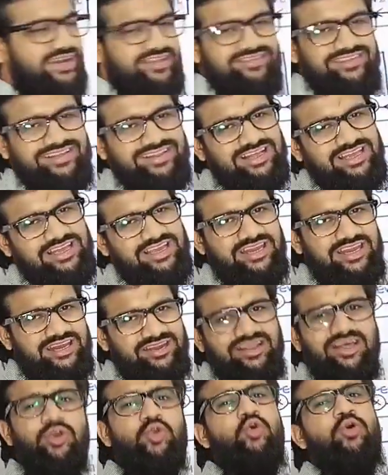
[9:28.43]
It is in
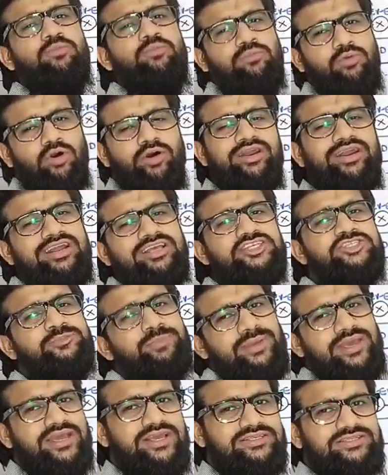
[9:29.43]
the room or in a
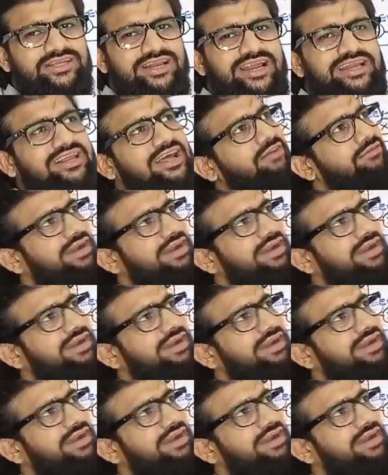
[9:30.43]
space, right?